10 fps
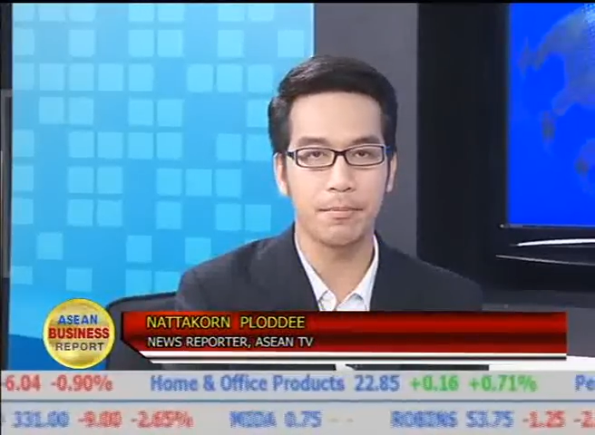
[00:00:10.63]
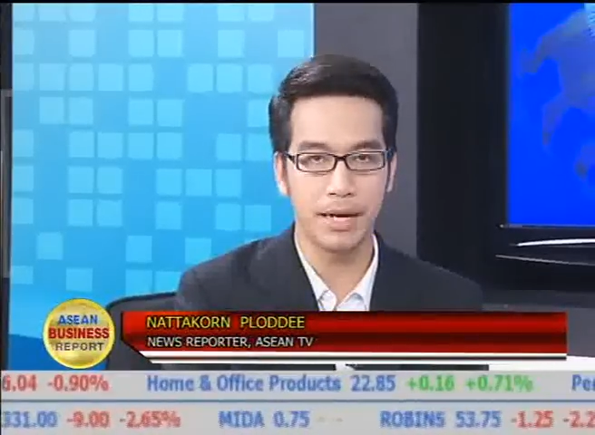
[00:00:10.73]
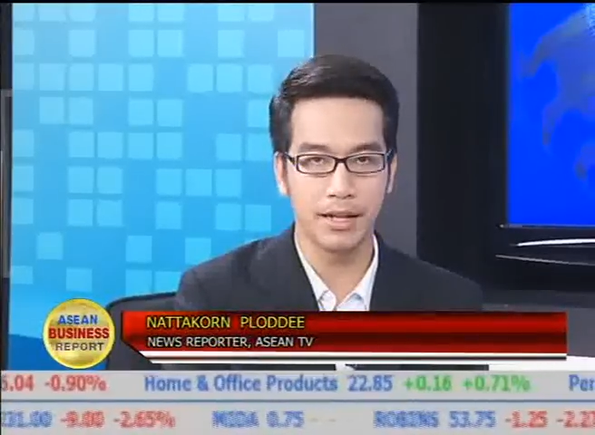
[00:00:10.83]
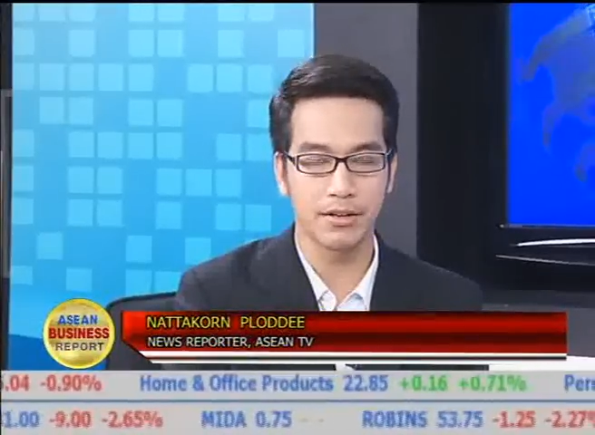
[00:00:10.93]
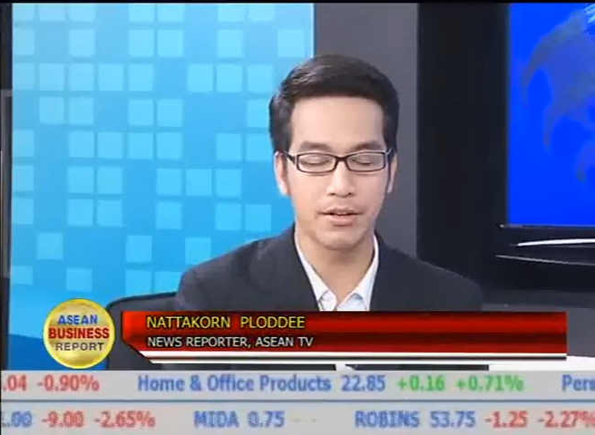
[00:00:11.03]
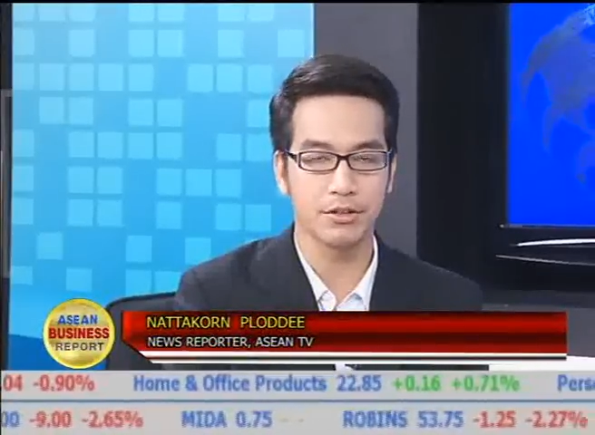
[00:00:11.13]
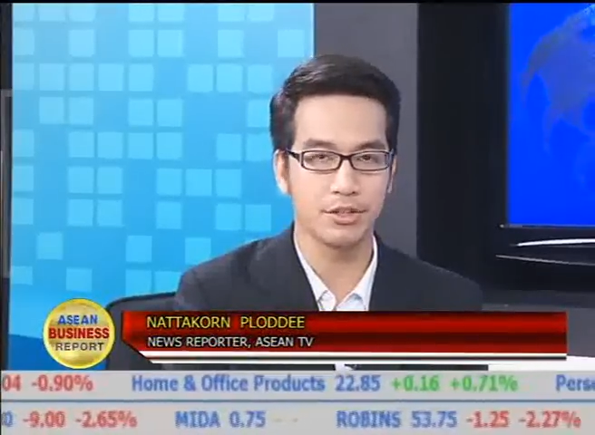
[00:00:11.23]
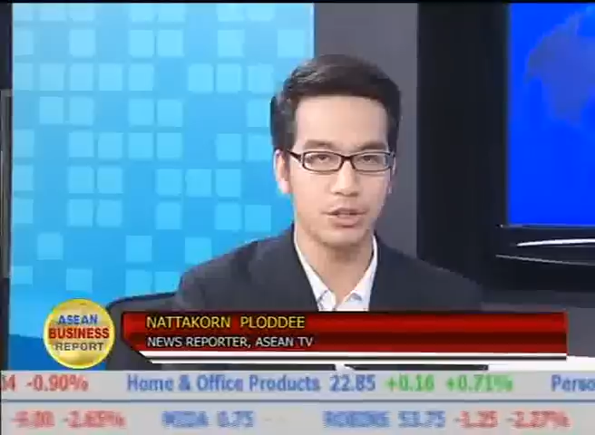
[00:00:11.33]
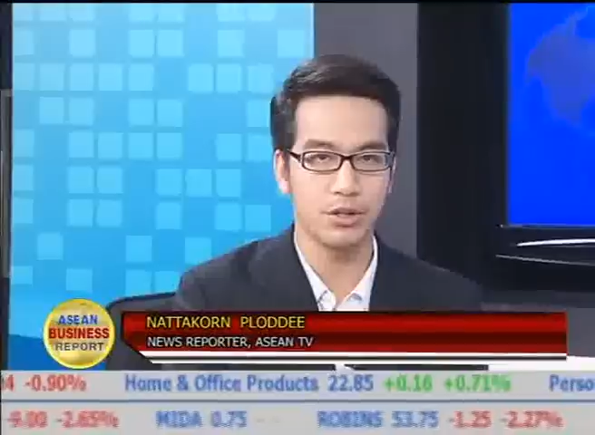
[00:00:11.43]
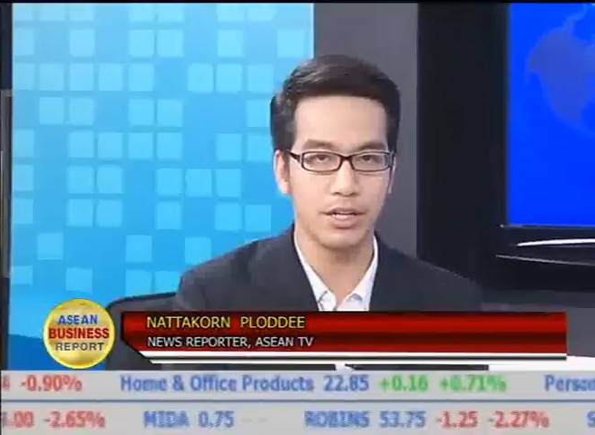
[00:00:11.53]
bailout and
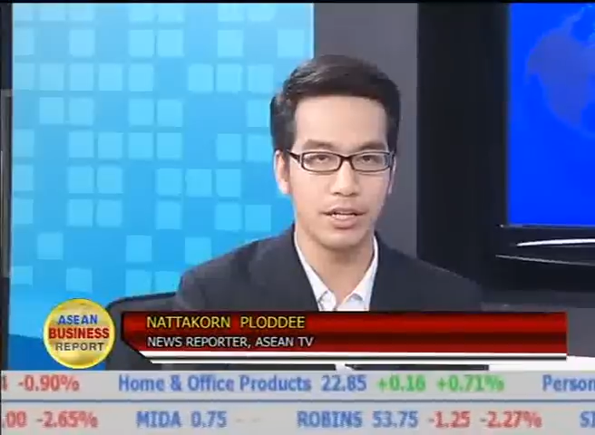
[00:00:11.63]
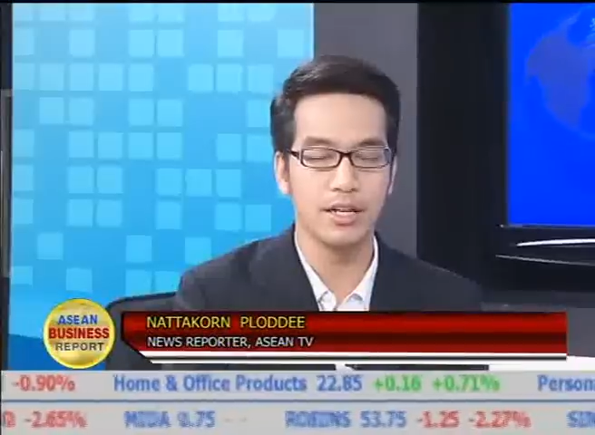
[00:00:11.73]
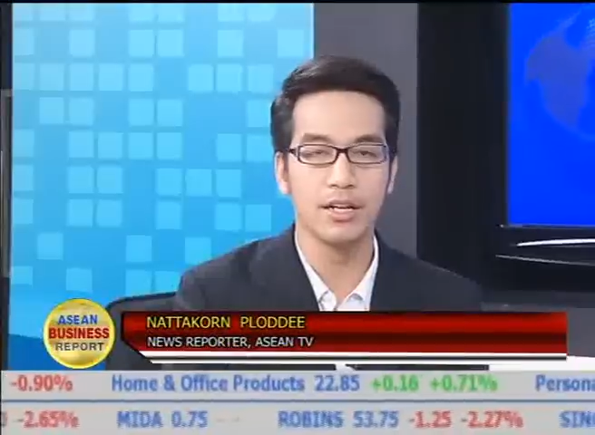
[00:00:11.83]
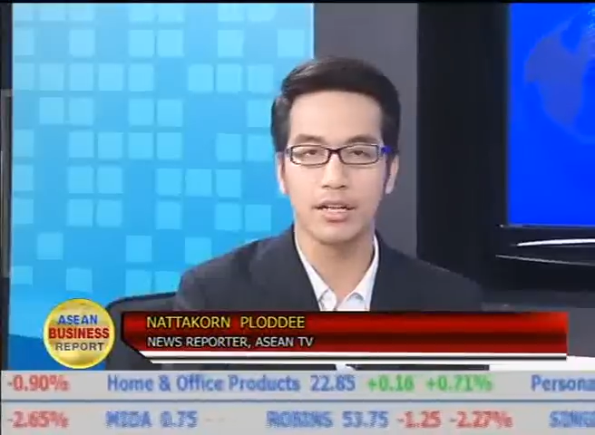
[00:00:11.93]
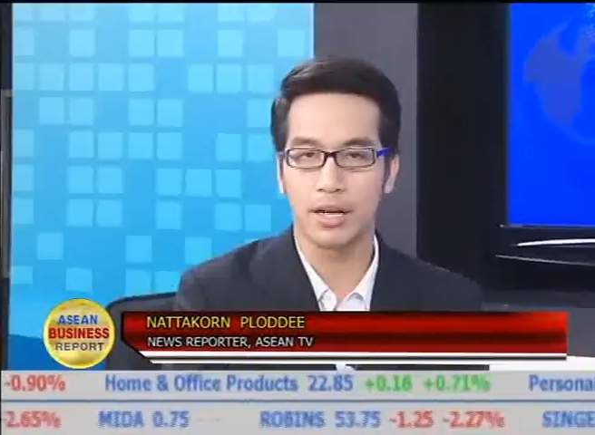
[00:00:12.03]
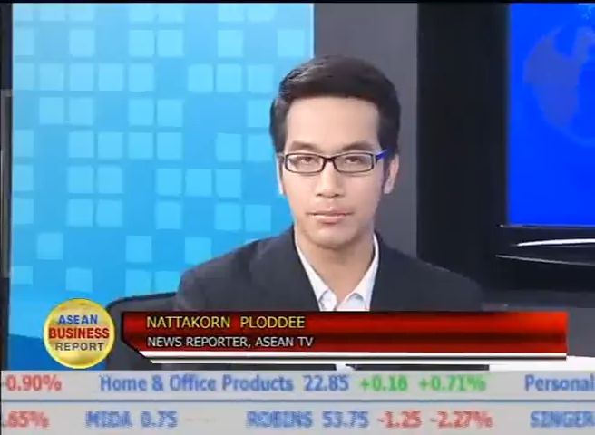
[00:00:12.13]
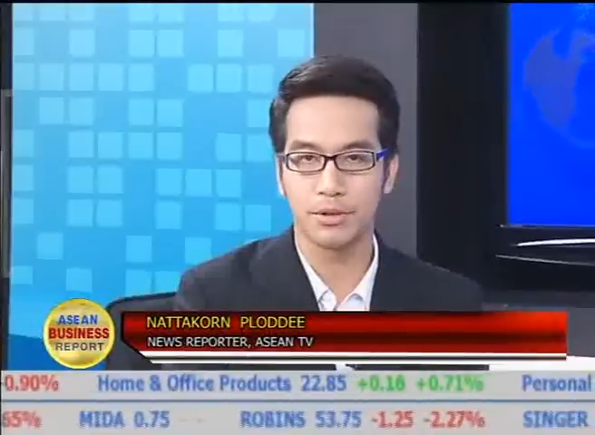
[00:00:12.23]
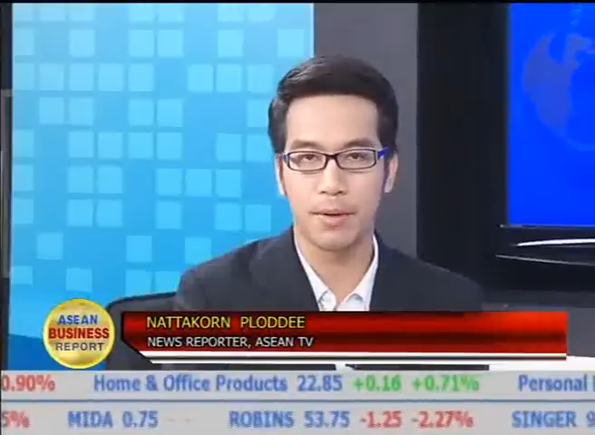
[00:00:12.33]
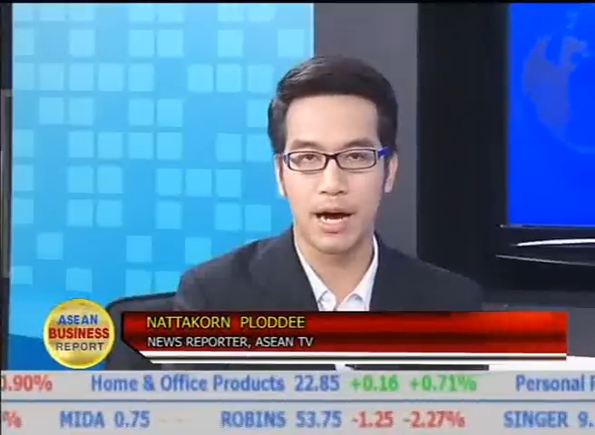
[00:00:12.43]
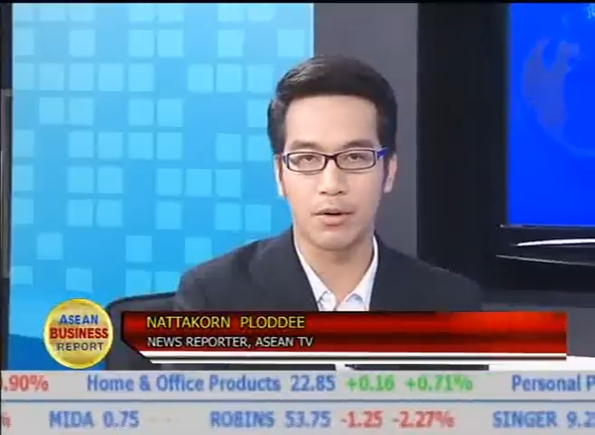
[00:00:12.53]
austerity come to
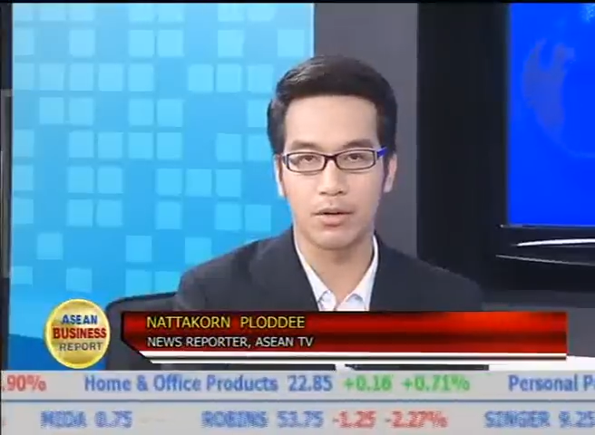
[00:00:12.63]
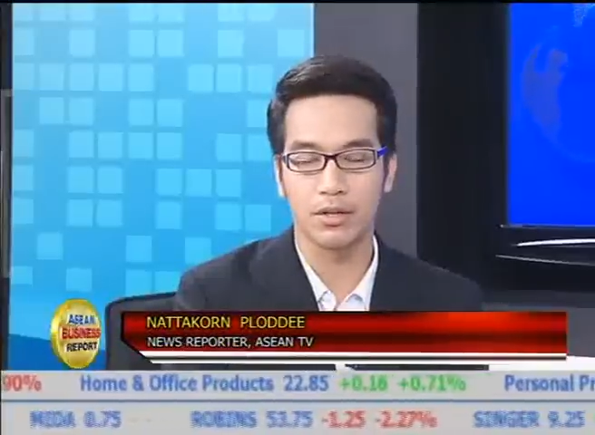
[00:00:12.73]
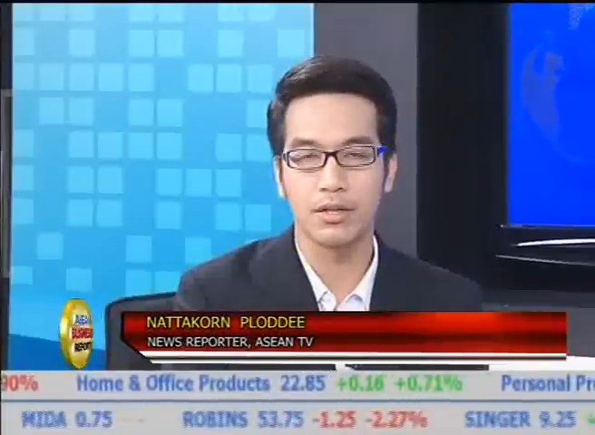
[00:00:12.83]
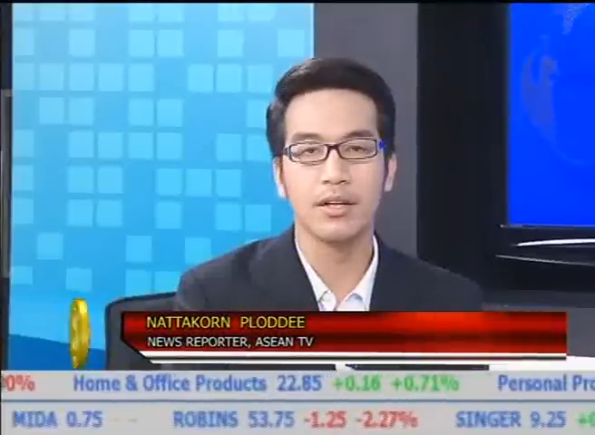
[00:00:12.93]
power.